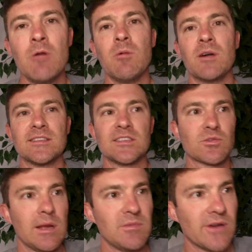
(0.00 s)
We want to
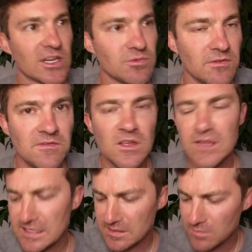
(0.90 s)
describe their actual
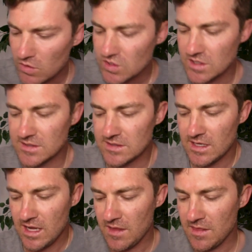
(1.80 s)
feelings, emotions,
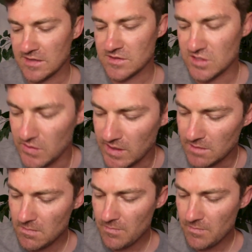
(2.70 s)
and things they're doing.